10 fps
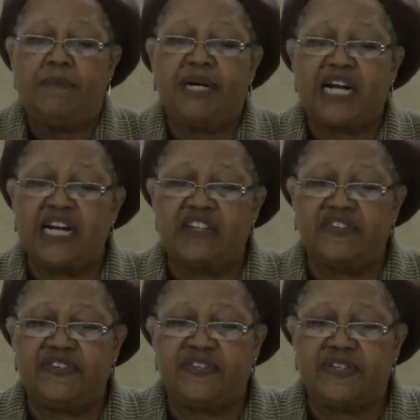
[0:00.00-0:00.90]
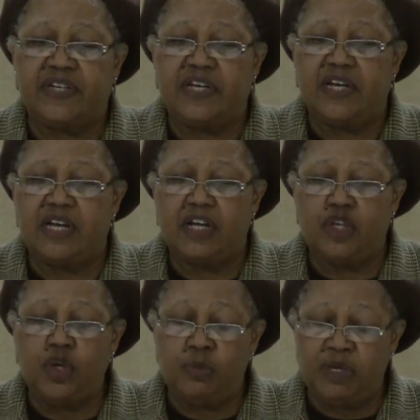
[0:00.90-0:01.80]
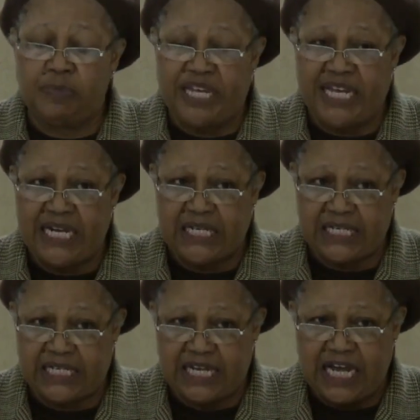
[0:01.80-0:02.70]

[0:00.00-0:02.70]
Because human beings